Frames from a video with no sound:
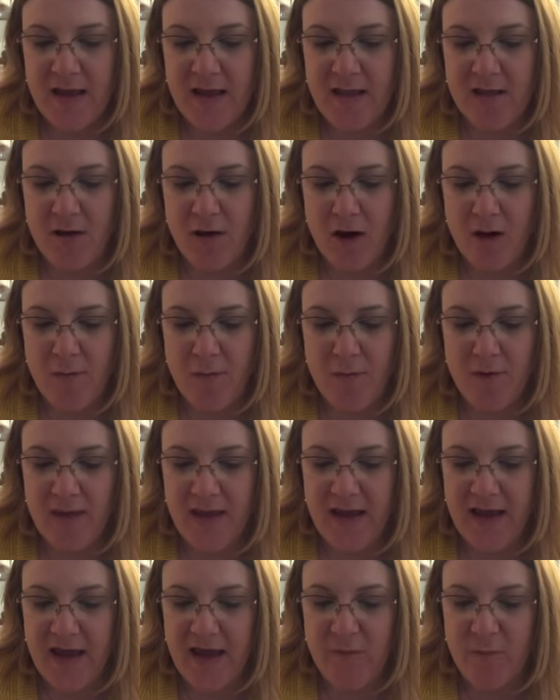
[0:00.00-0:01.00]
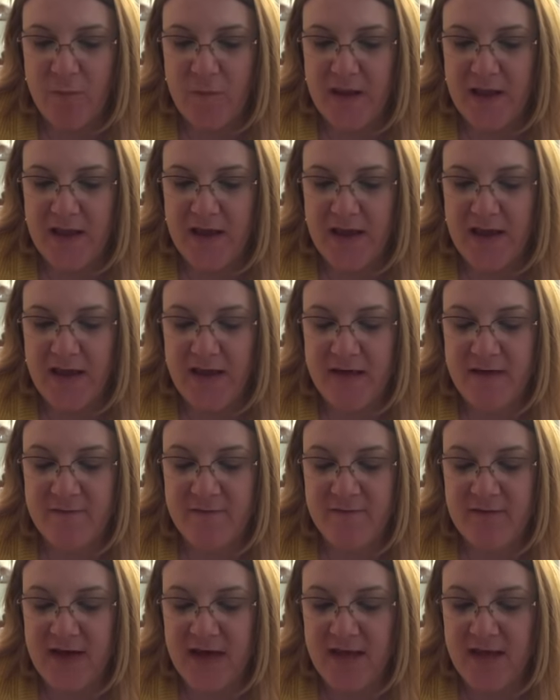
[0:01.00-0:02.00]
And the Harper Lane Winnie
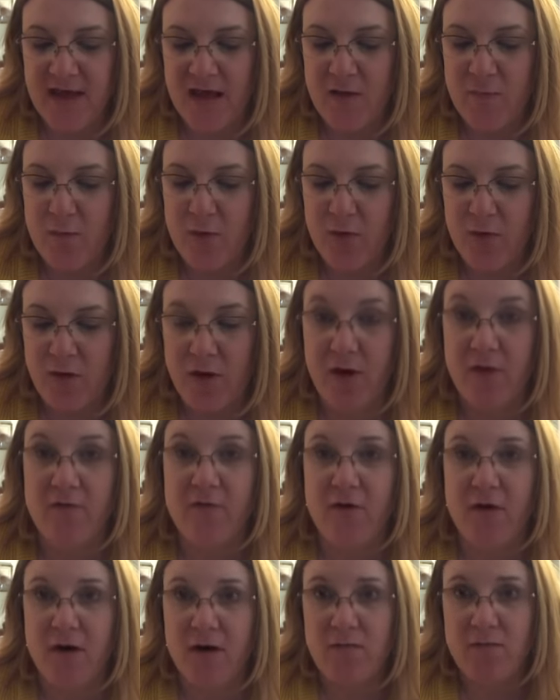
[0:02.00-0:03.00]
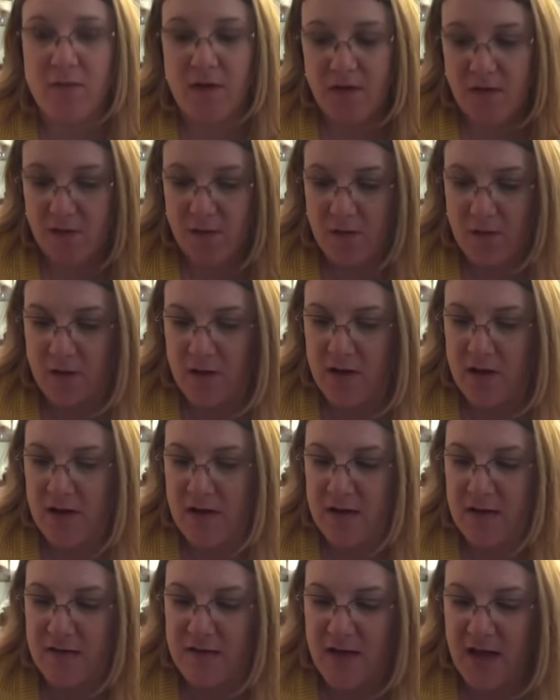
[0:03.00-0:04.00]
V-neck pullover in mustard
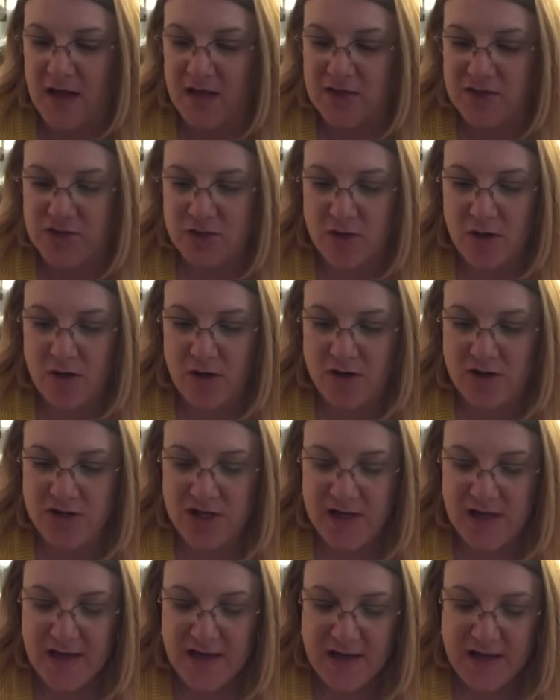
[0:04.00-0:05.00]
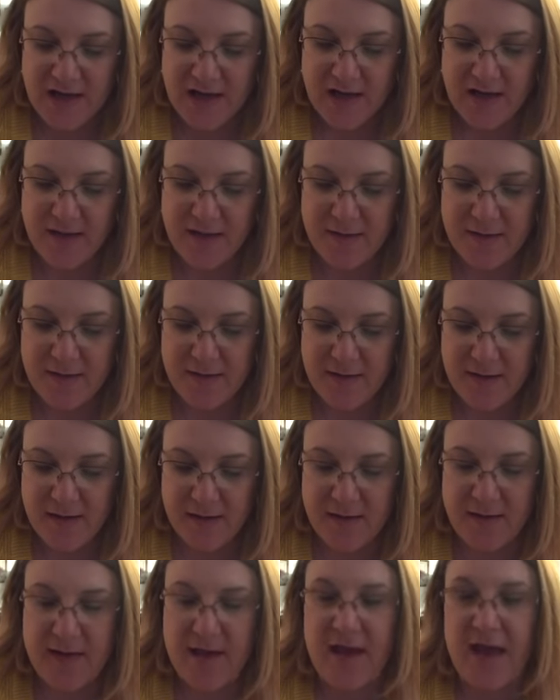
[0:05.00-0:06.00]
and it's extra large. It is
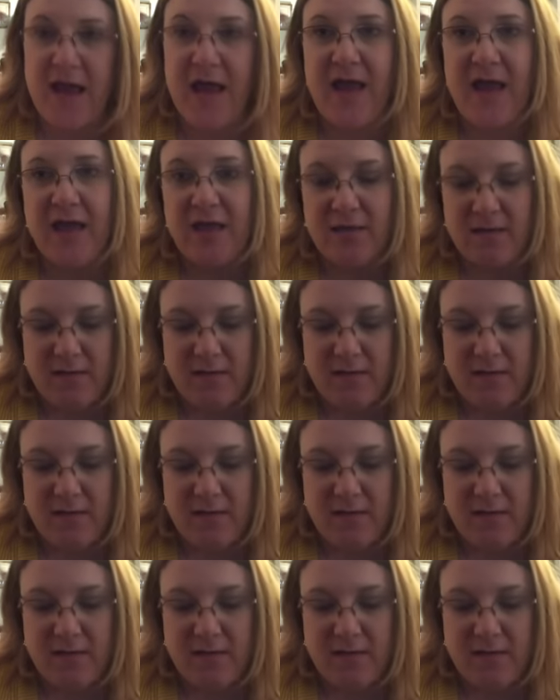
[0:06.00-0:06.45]
$68.